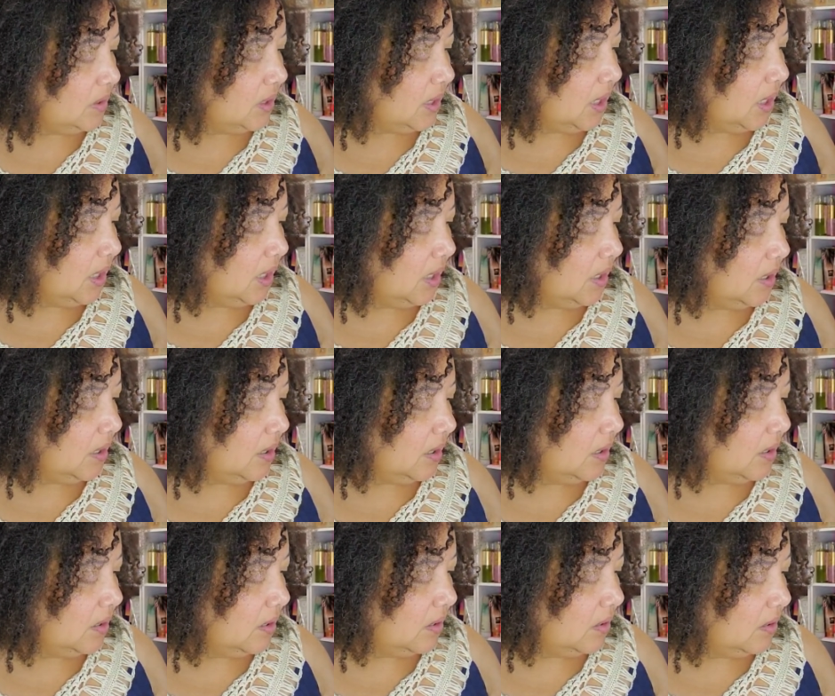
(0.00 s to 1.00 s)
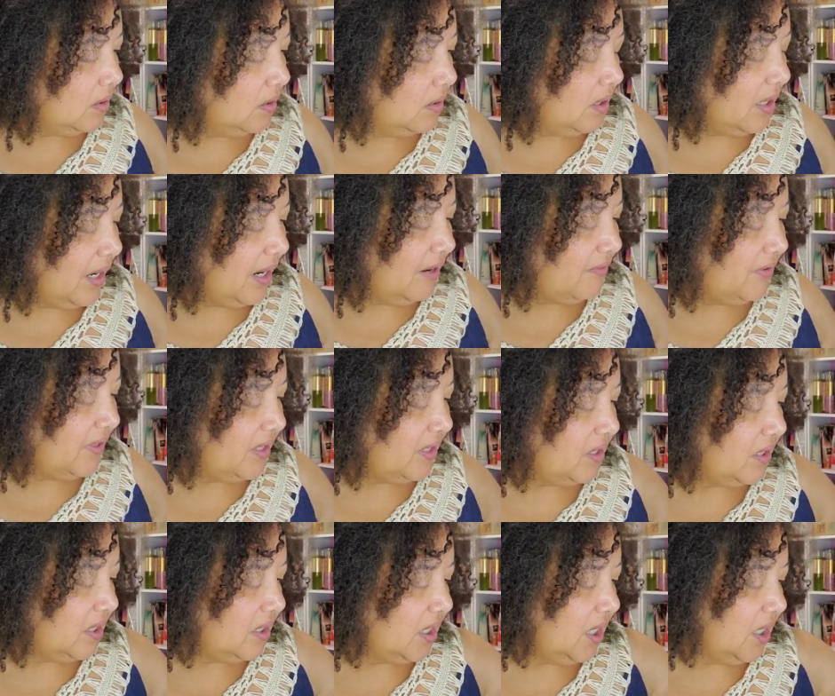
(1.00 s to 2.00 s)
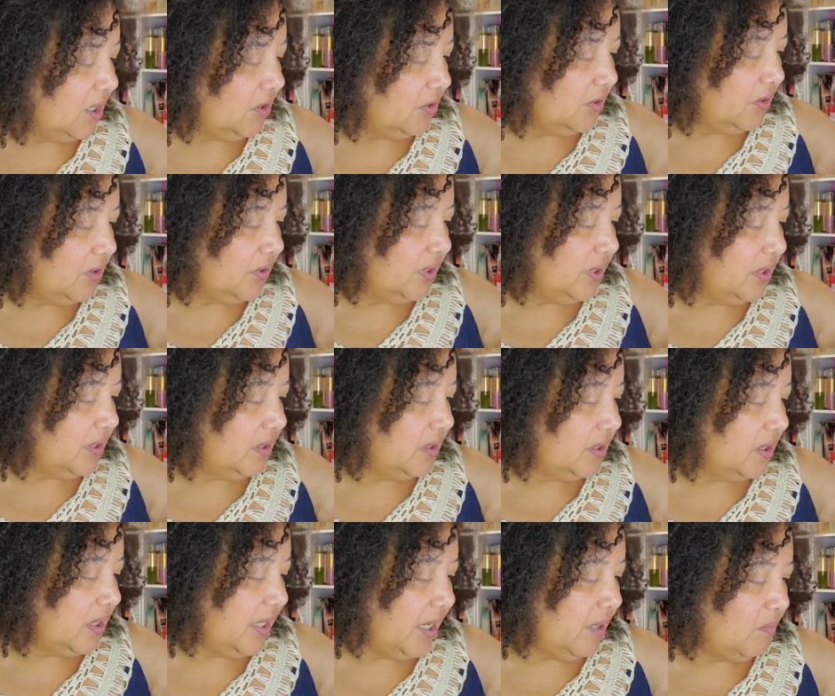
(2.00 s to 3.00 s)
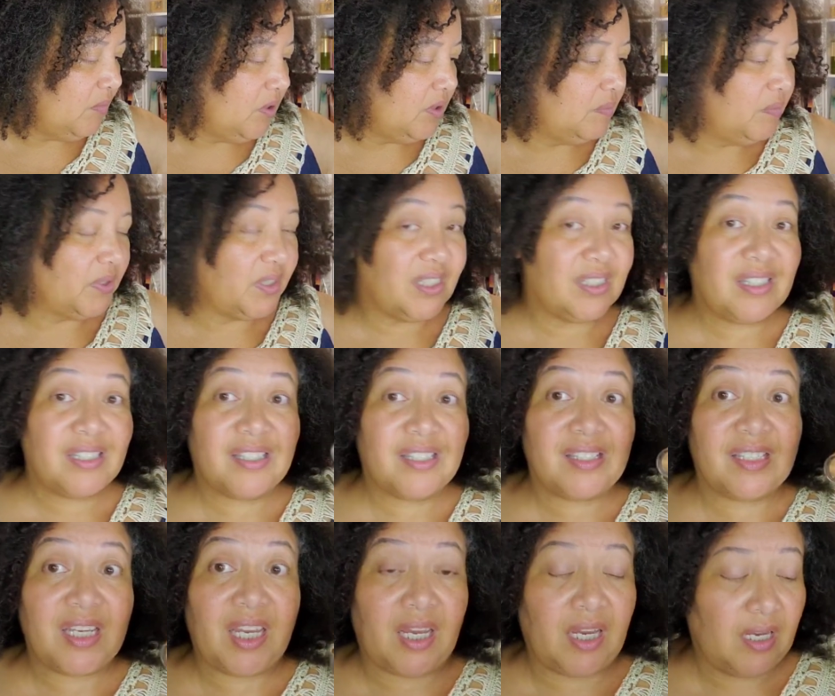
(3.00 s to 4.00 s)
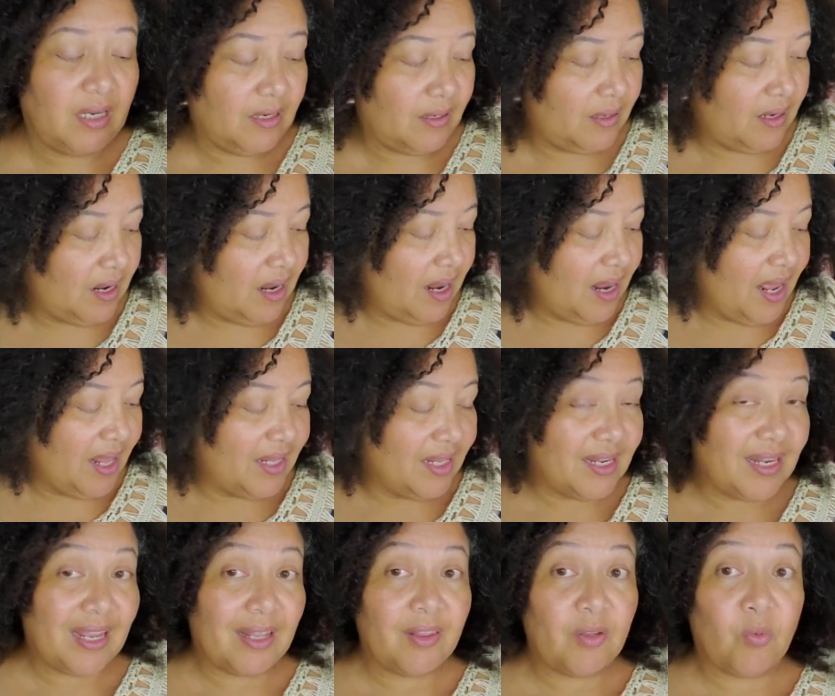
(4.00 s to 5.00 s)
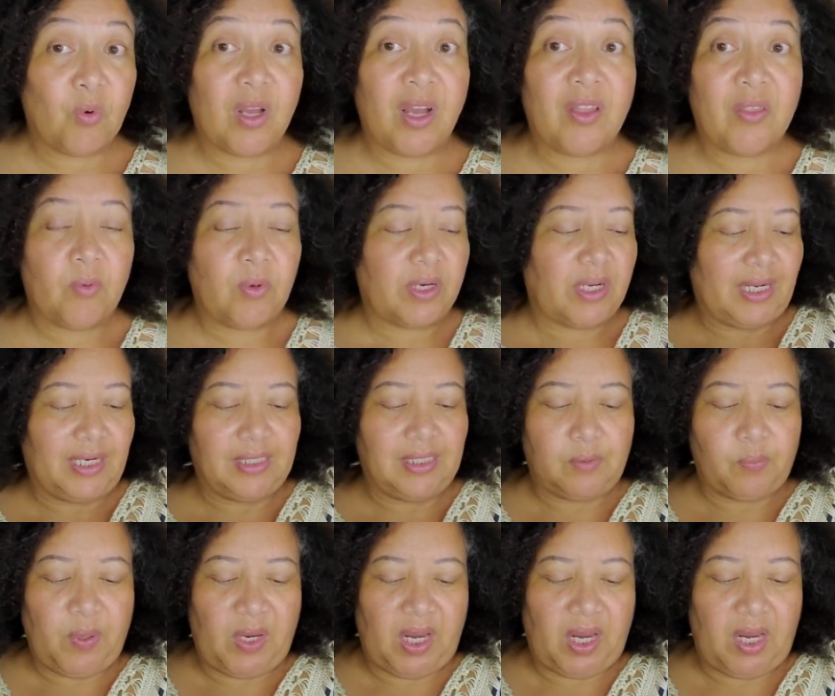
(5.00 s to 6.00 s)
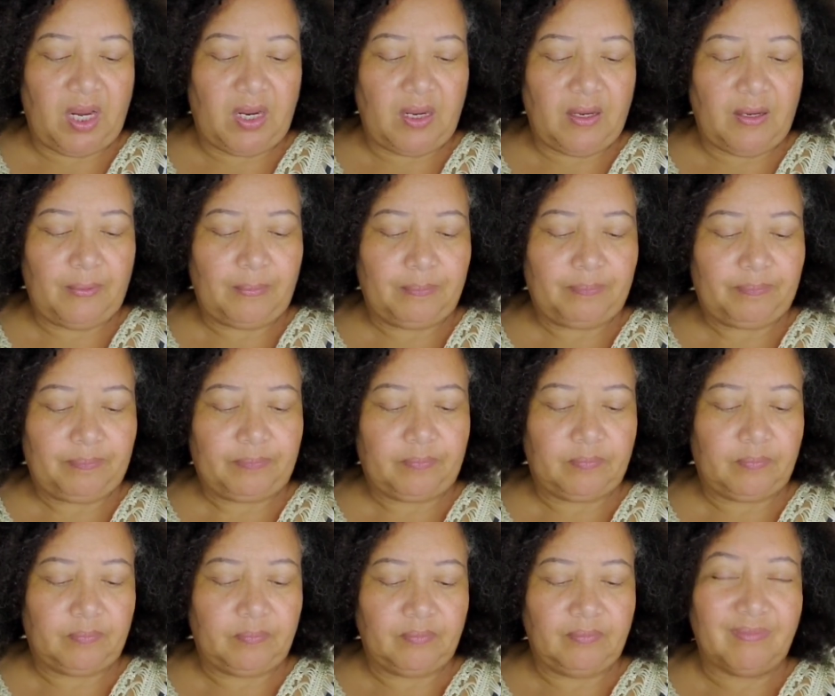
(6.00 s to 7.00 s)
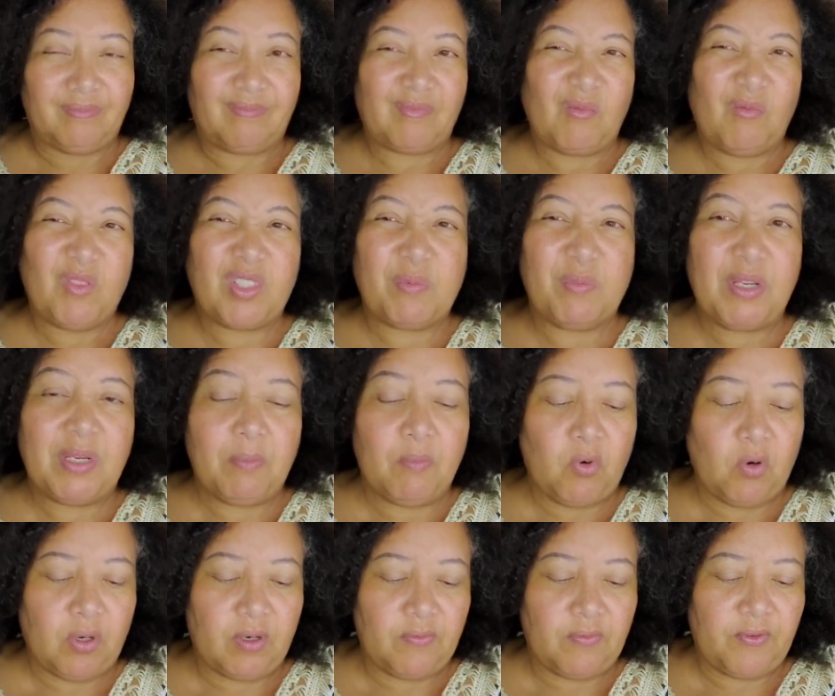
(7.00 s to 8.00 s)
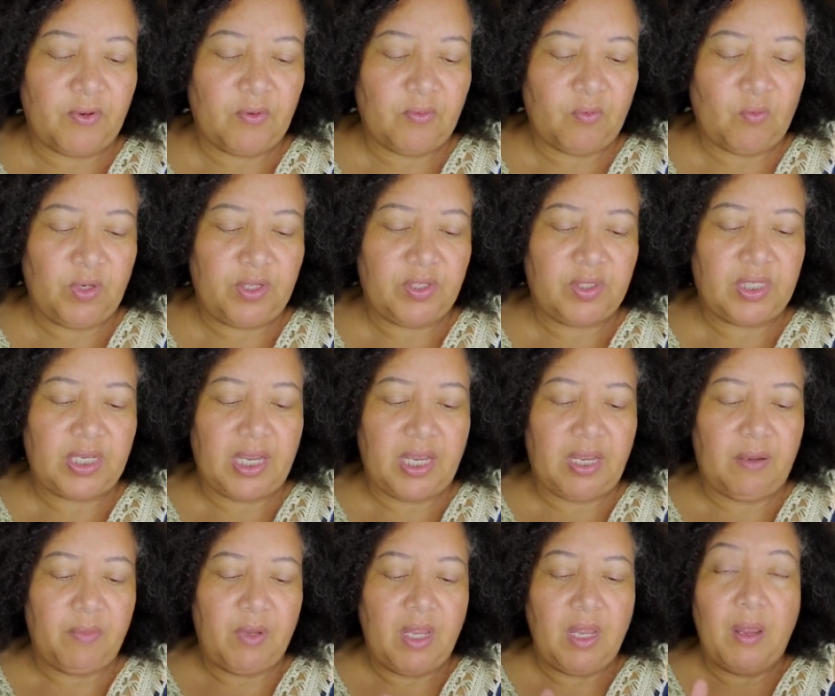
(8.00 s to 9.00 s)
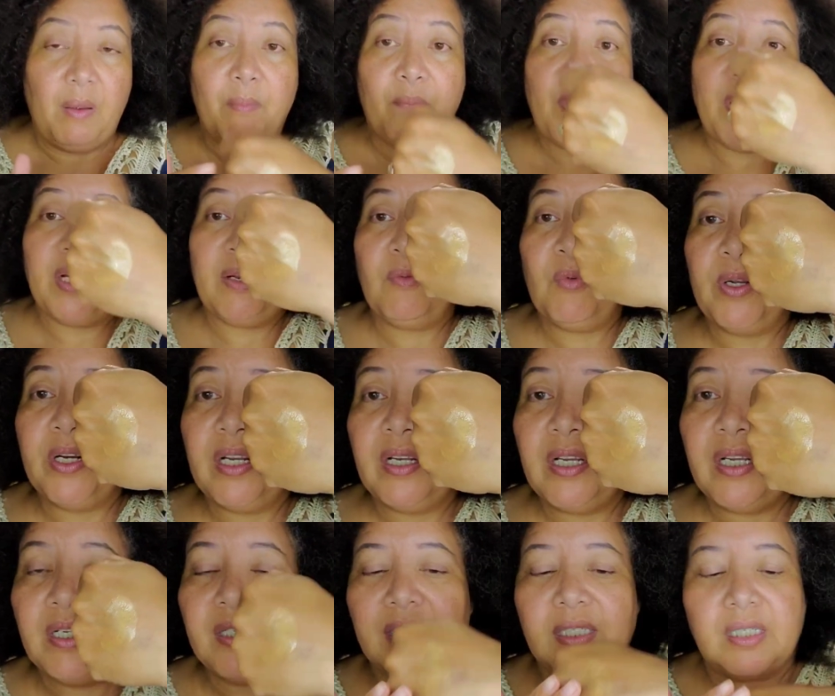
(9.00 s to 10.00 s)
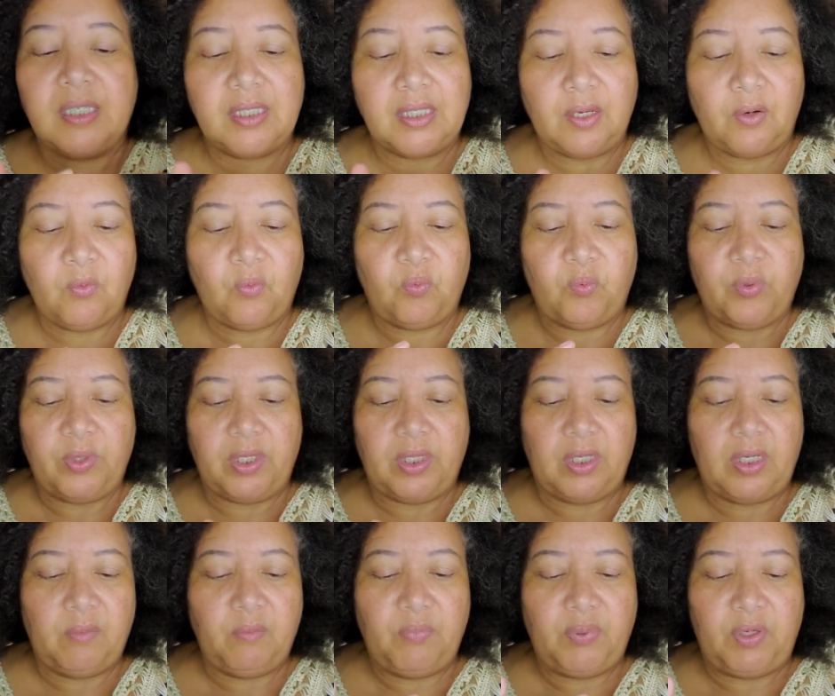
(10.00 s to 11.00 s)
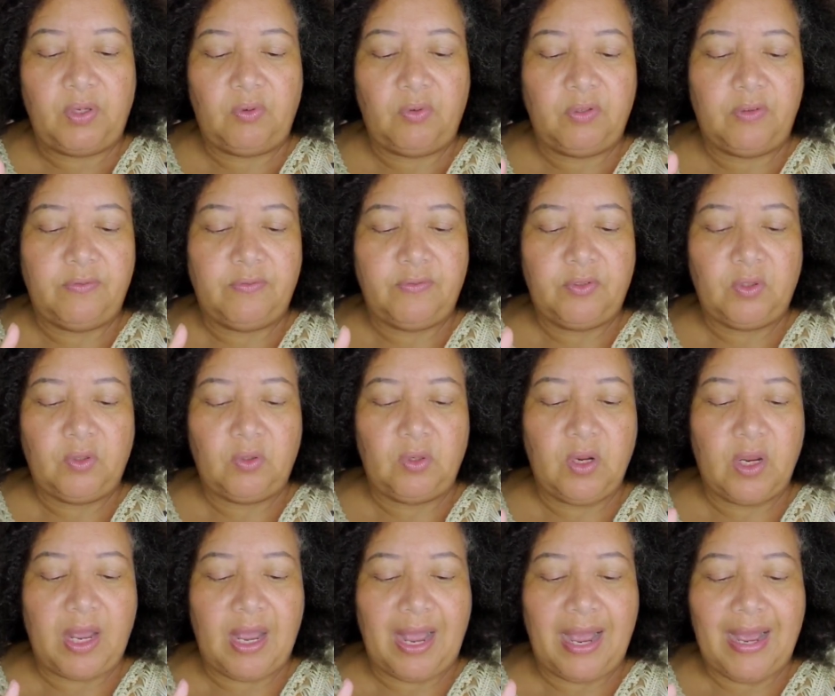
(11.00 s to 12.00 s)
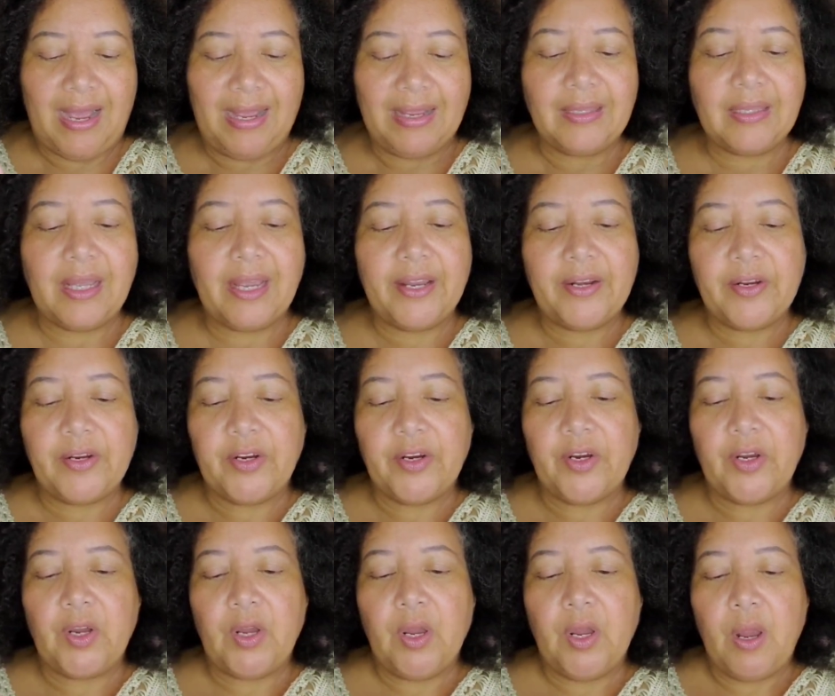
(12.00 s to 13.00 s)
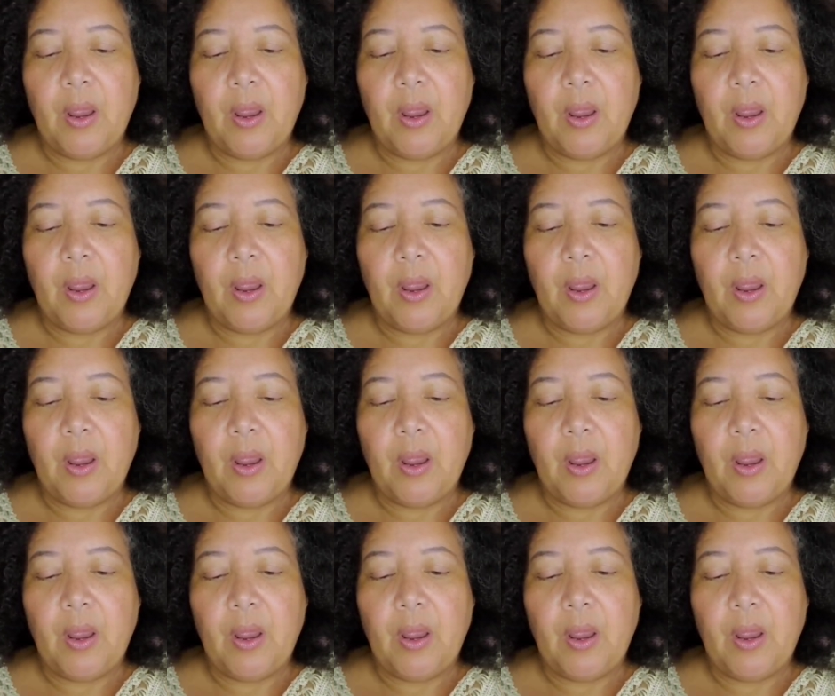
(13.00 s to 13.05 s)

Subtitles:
10. I forget the color on it, the name on it, but this is 10. And then that, the other one I got is pink, which would be more for wintertime. But what it is, it's a really beautiful highlighter.